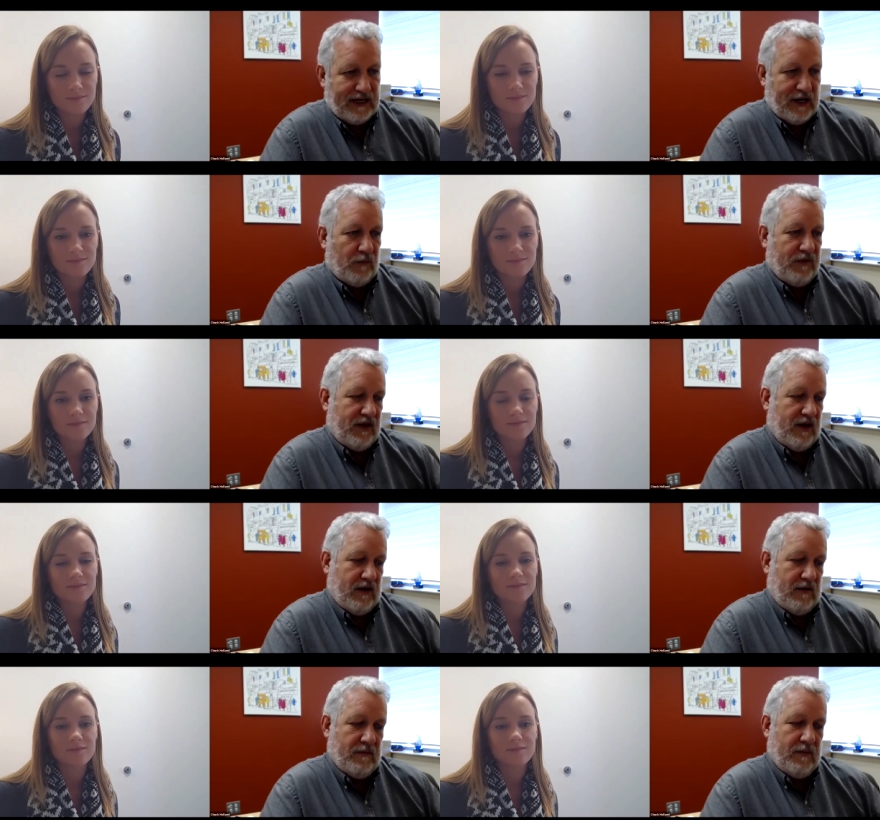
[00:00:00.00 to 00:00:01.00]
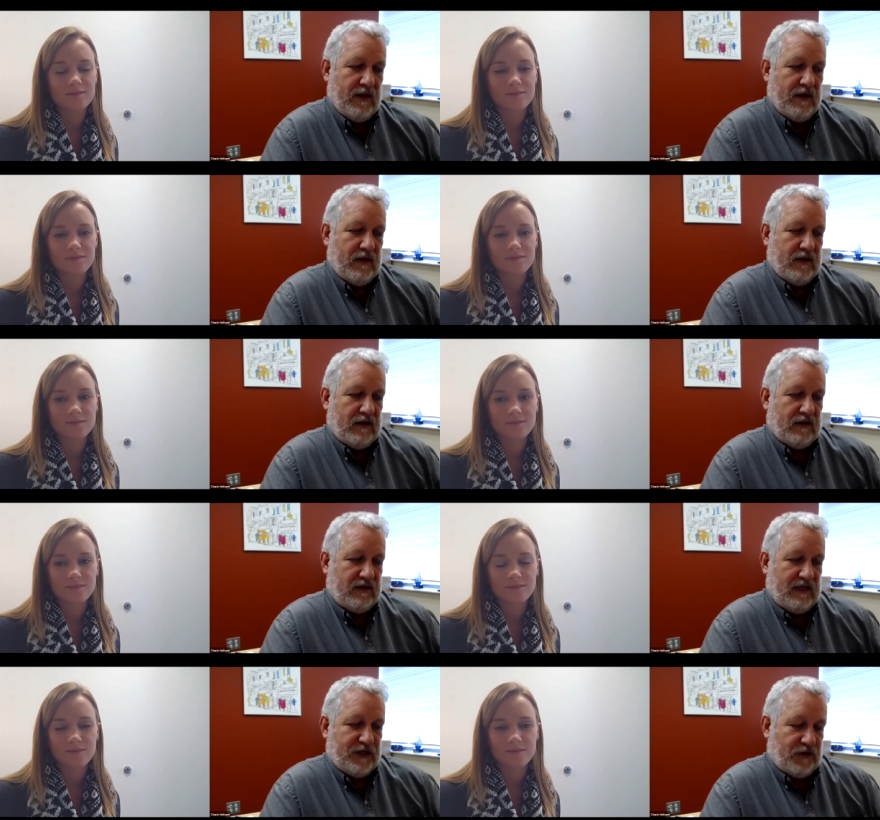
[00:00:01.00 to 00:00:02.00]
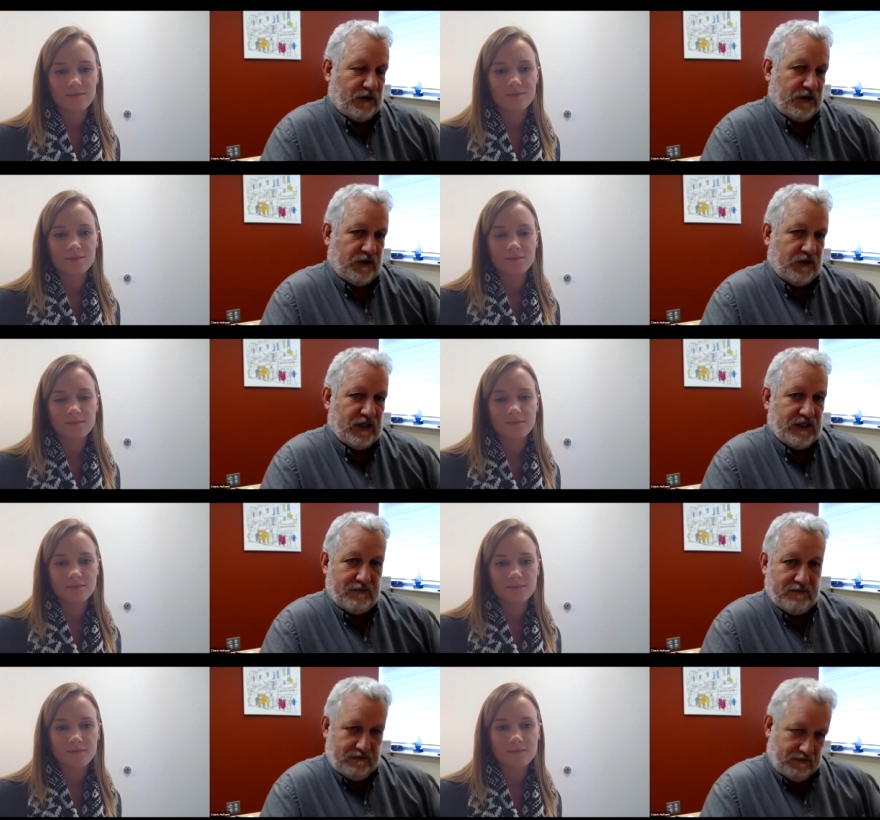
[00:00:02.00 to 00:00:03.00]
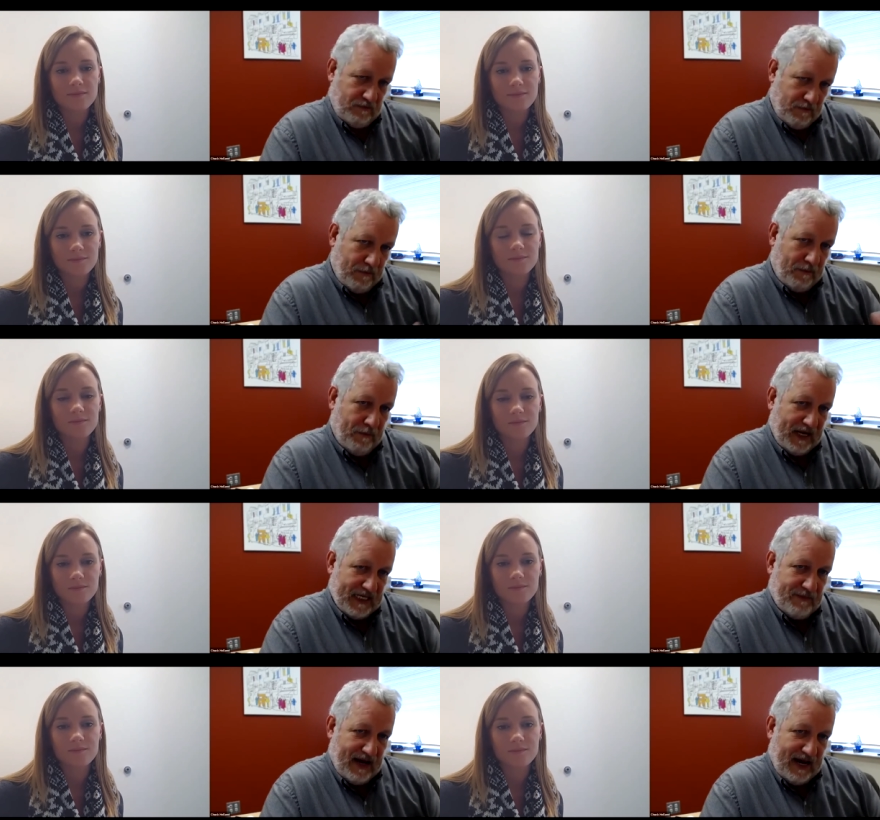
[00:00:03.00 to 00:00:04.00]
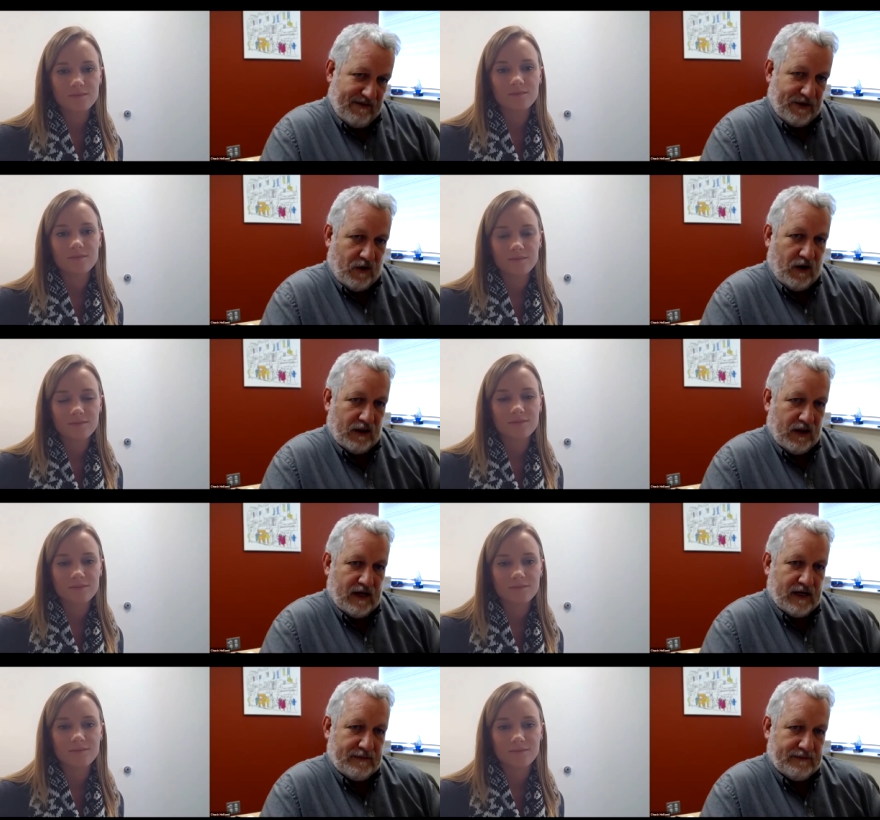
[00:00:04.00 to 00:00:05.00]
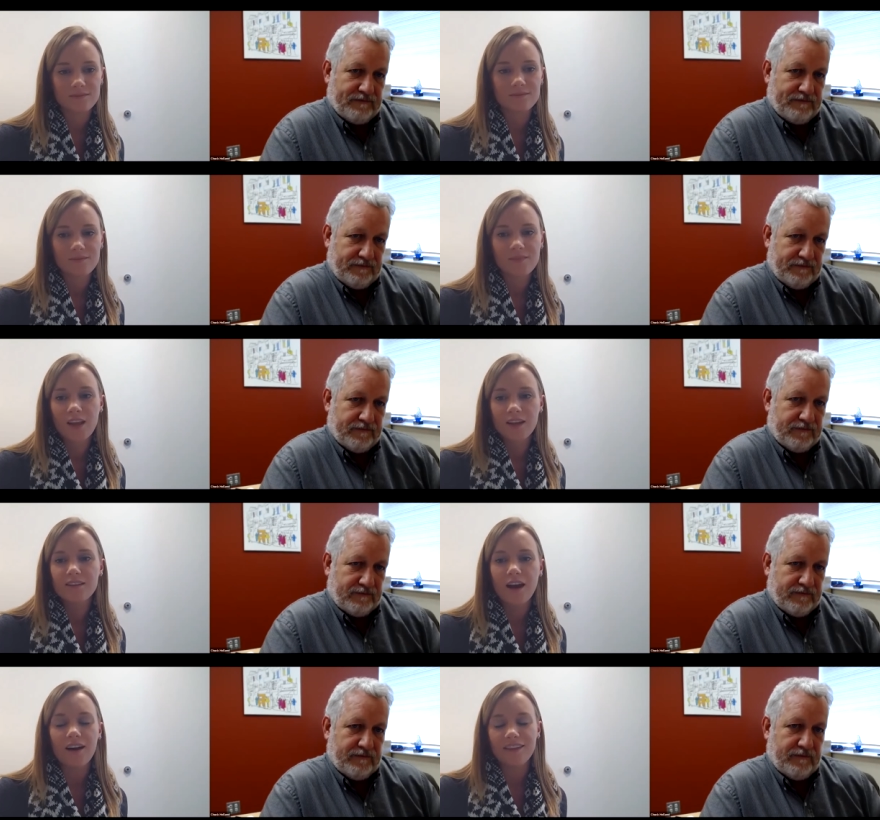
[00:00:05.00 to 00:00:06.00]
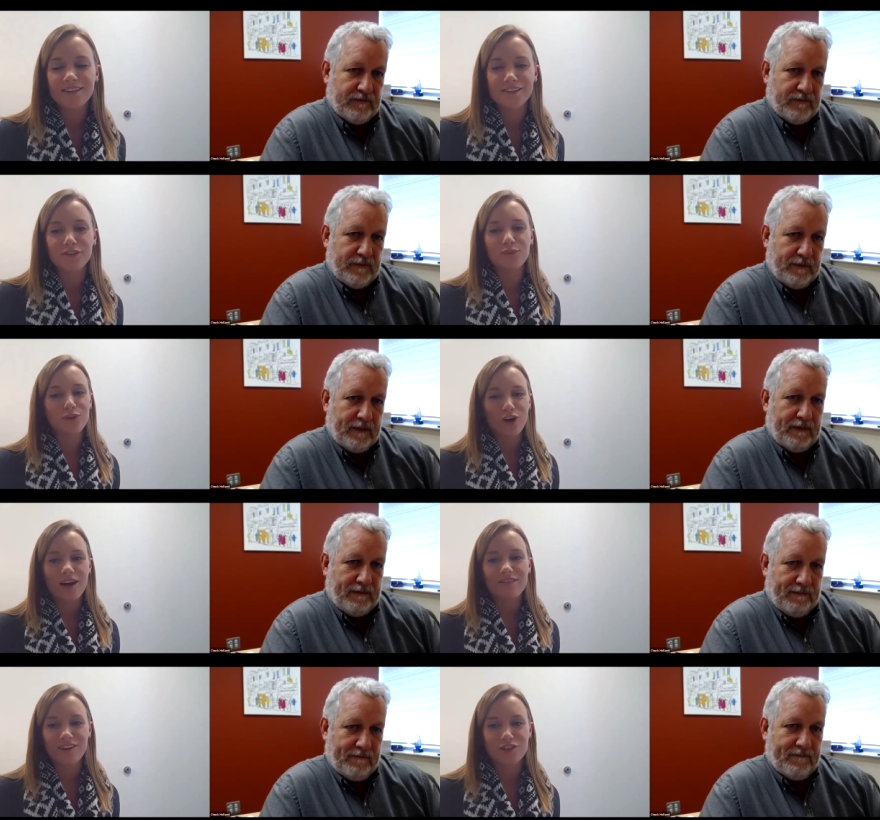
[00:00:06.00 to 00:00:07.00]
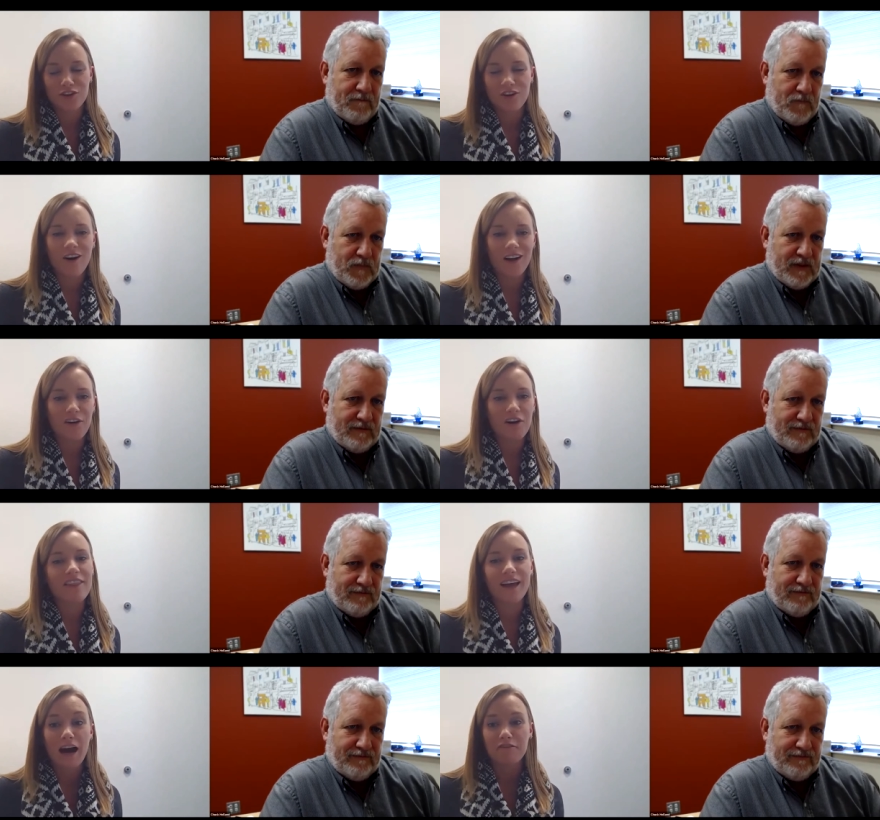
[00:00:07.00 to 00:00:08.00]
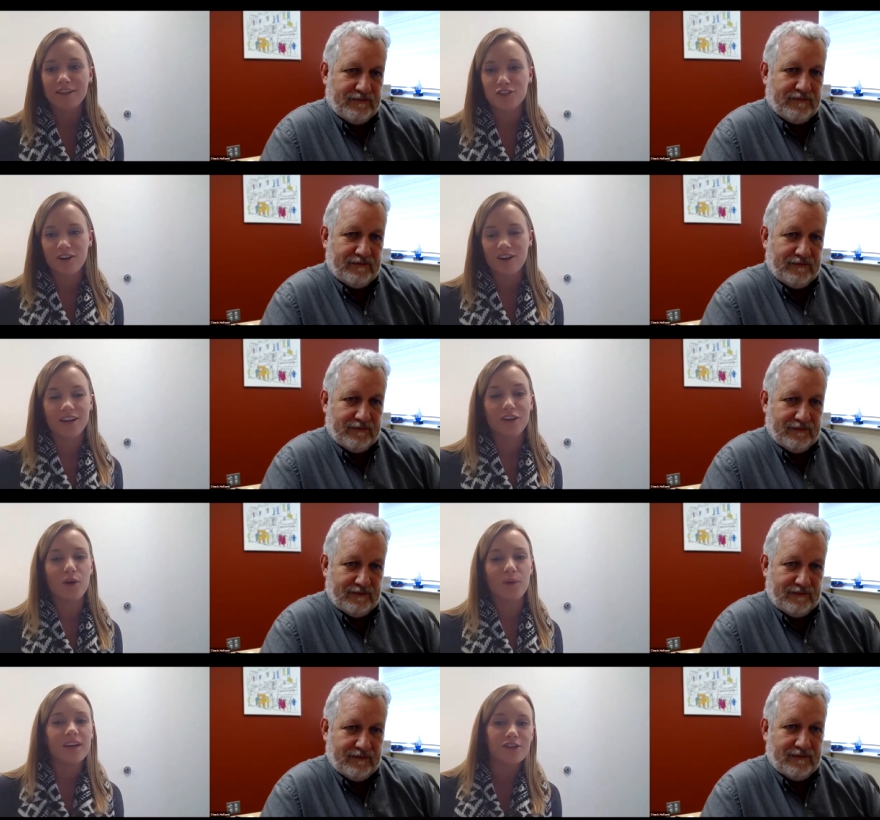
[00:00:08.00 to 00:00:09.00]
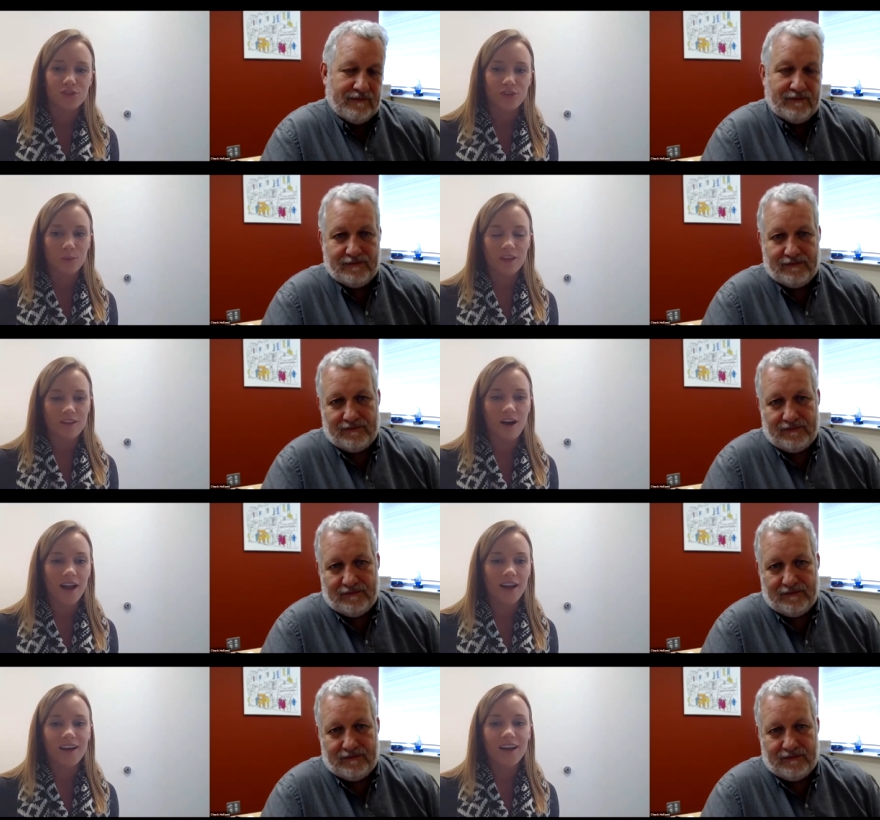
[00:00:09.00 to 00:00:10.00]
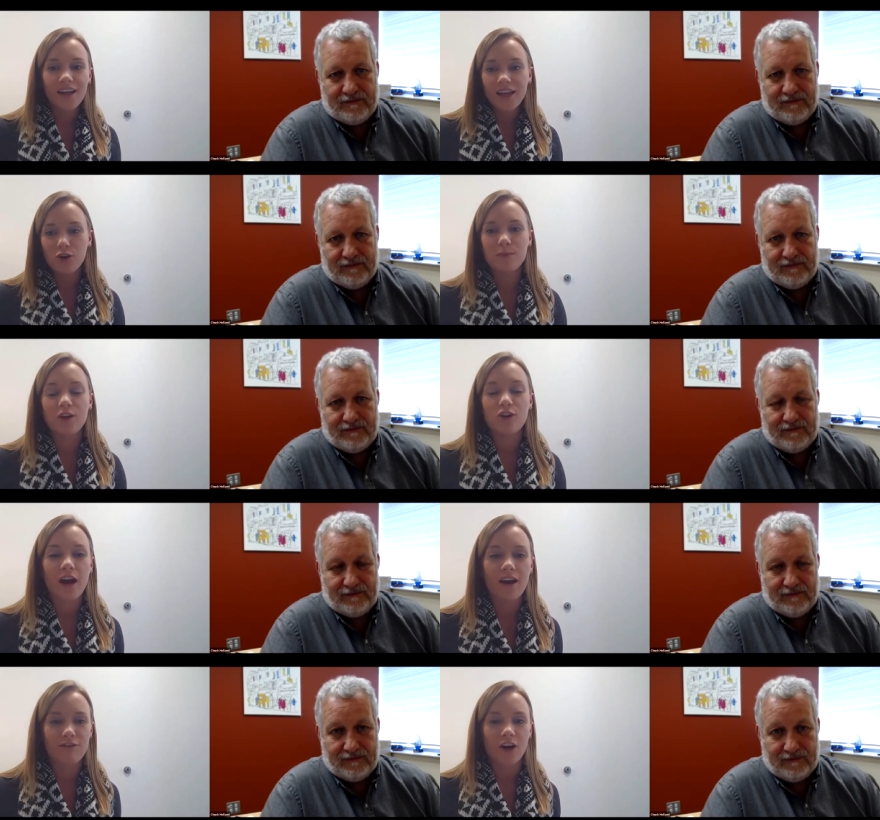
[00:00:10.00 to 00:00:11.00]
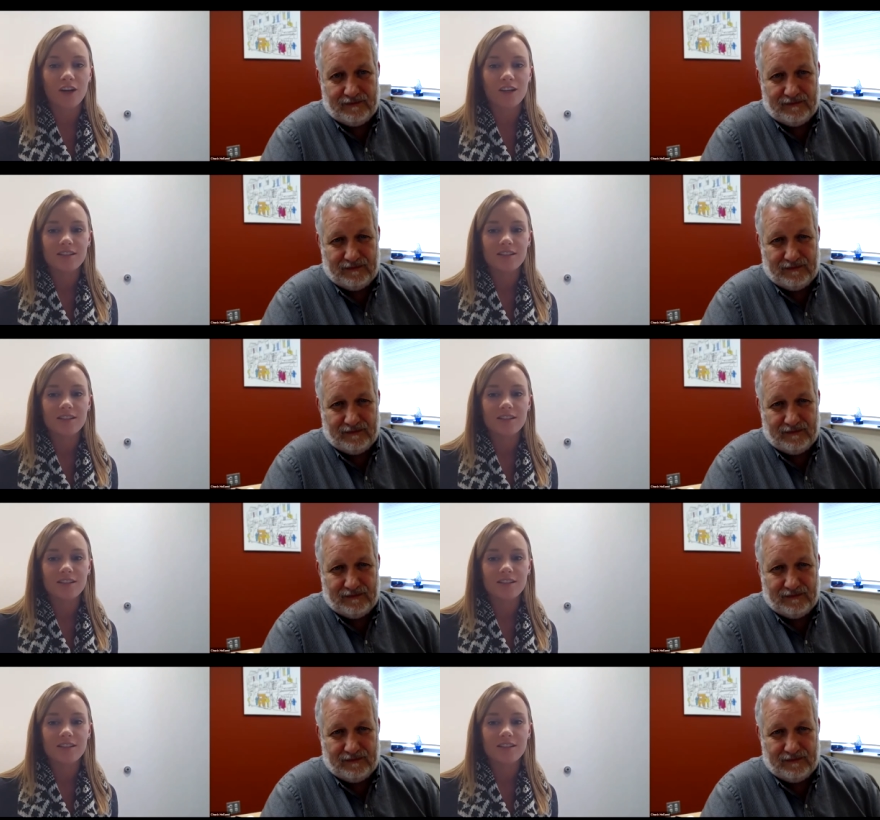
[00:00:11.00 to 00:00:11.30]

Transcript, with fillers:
Speaker 1: help them teach our students best behavior online.
Speaker 2: Yeah, that's a great feature call out. And that feature, you know, initially we thought it would be great for